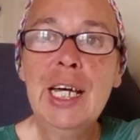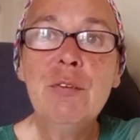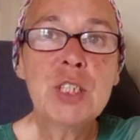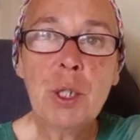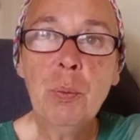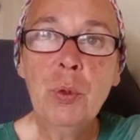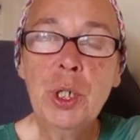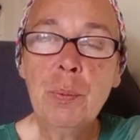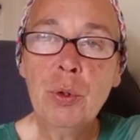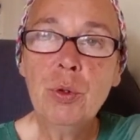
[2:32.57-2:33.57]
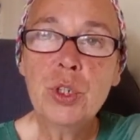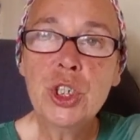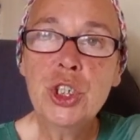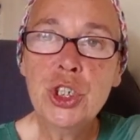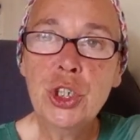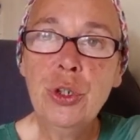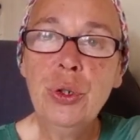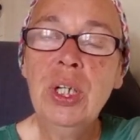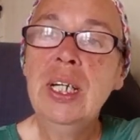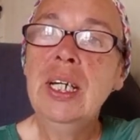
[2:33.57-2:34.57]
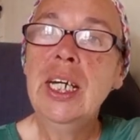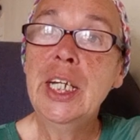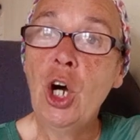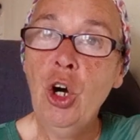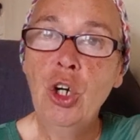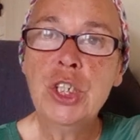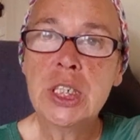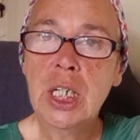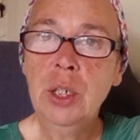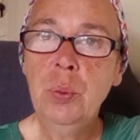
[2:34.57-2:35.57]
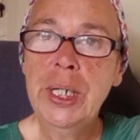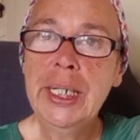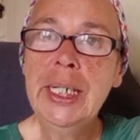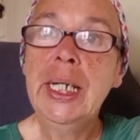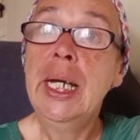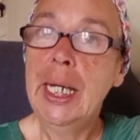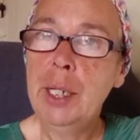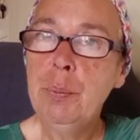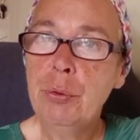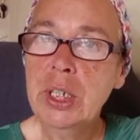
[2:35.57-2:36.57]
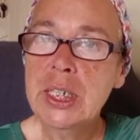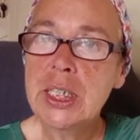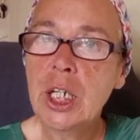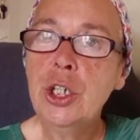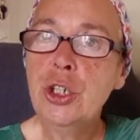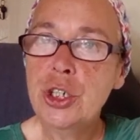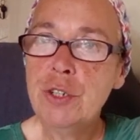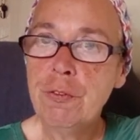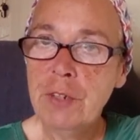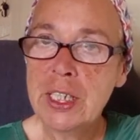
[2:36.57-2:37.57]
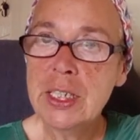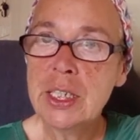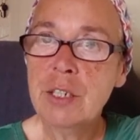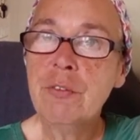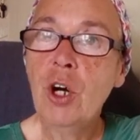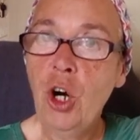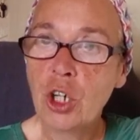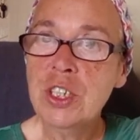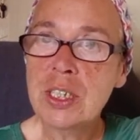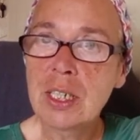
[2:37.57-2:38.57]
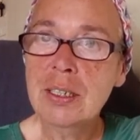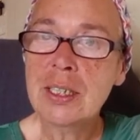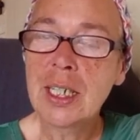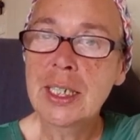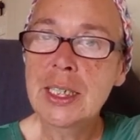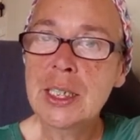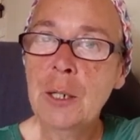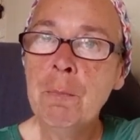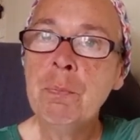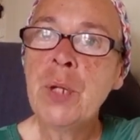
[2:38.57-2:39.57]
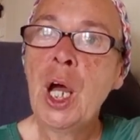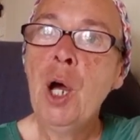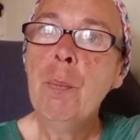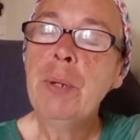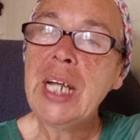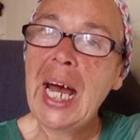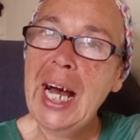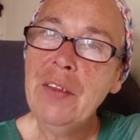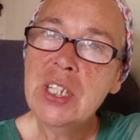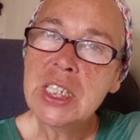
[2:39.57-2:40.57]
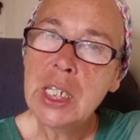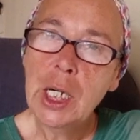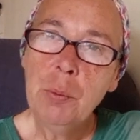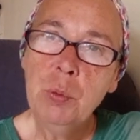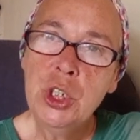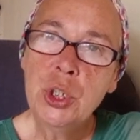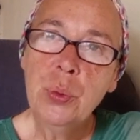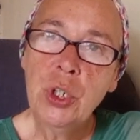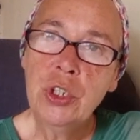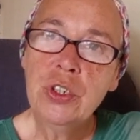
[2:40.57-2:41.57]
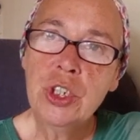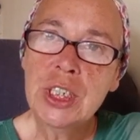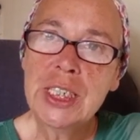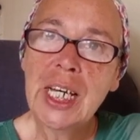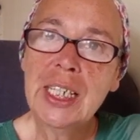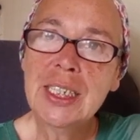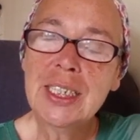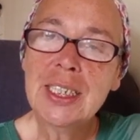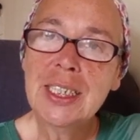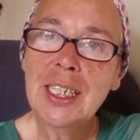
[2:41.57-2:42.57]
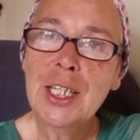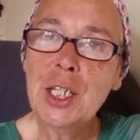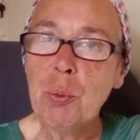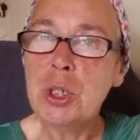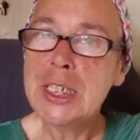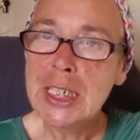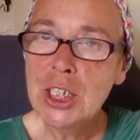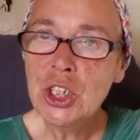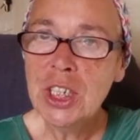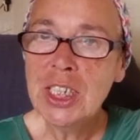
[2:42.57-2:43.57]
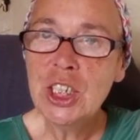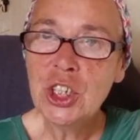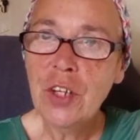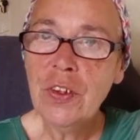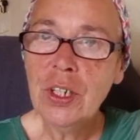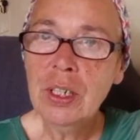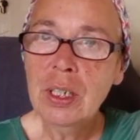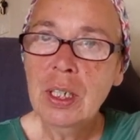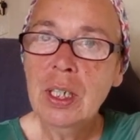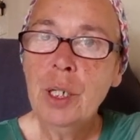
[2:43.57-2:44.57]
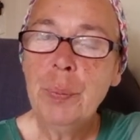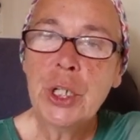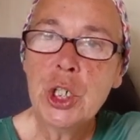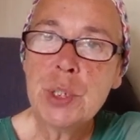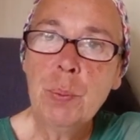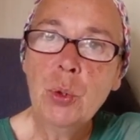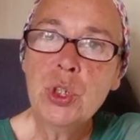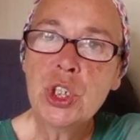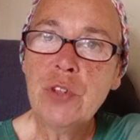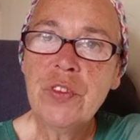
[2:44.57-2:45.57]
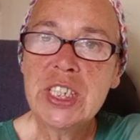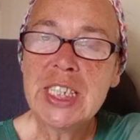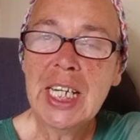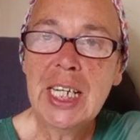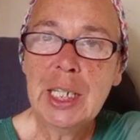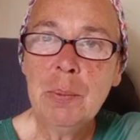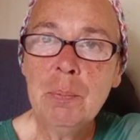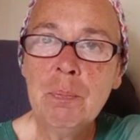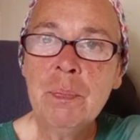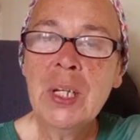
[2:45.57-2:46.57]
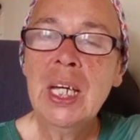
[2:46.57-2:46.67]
If someone approaches you in a hostile way, it brings out your defensive, hostile side. But at the time, we don't understand that we're teaching each other because most of the time